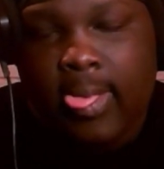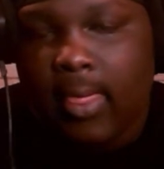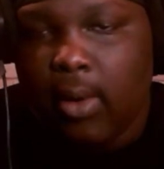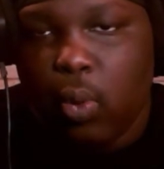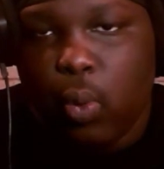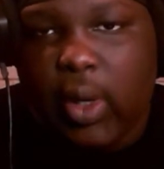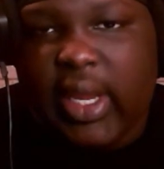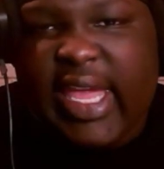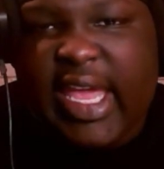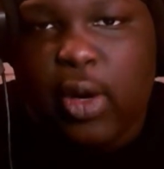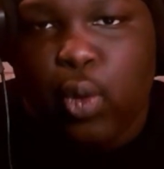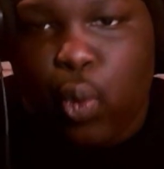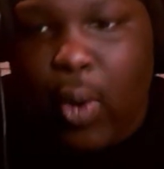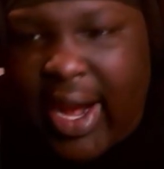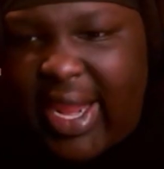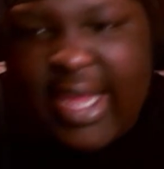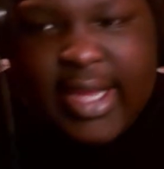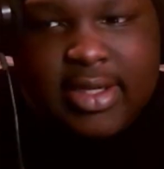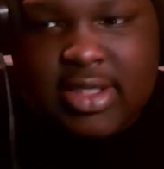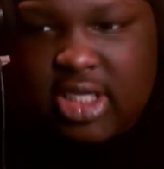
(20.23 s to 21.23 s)
We're getting
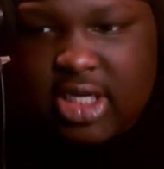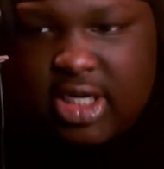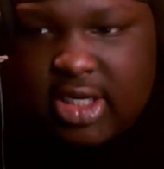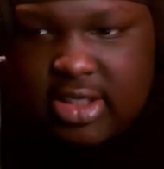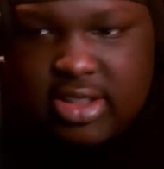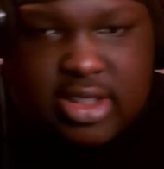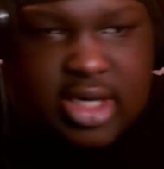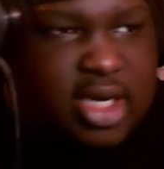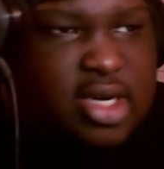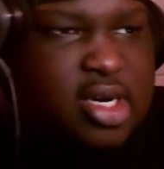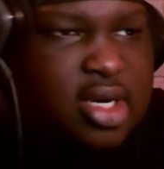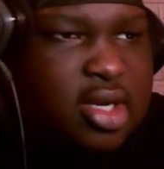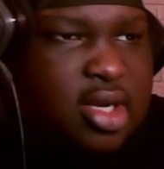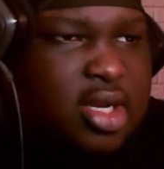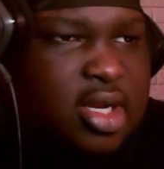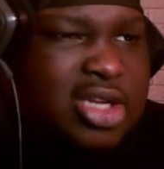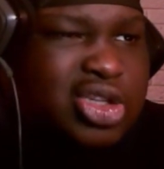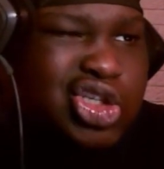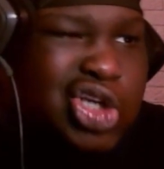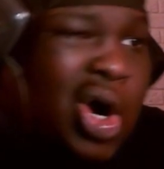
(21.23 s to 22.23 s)
right into this, nigga.
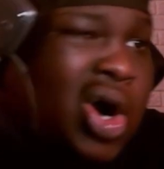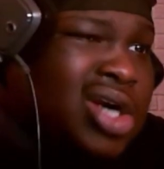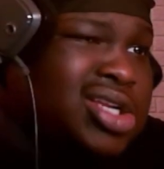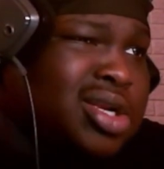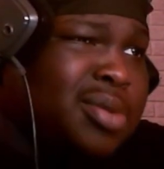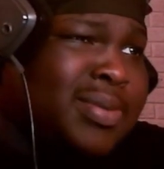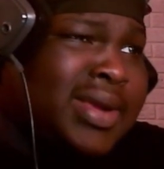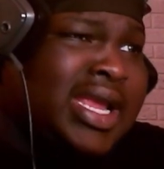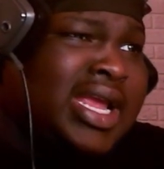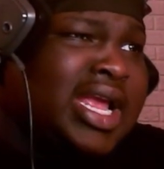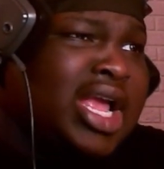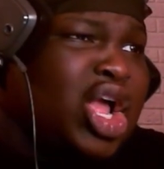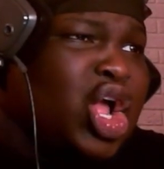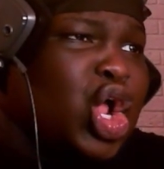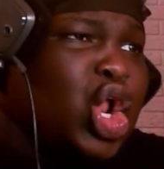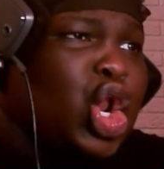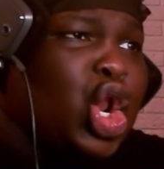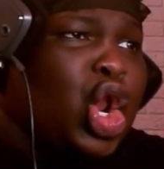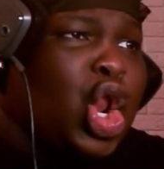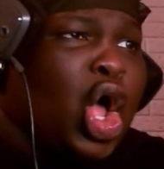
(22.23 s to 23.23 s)
Talk to me,
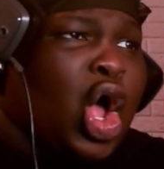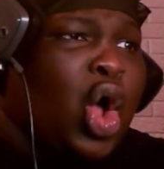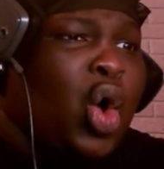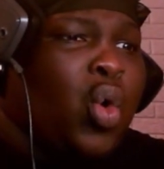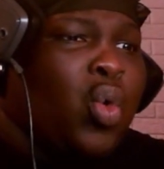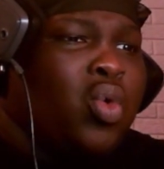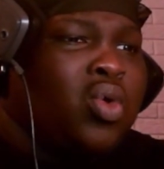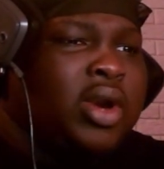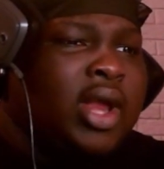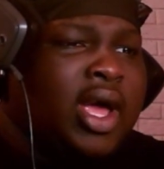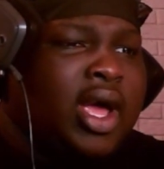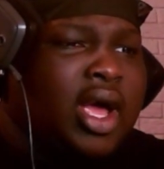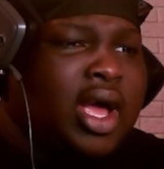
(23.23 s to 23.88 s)
Lone.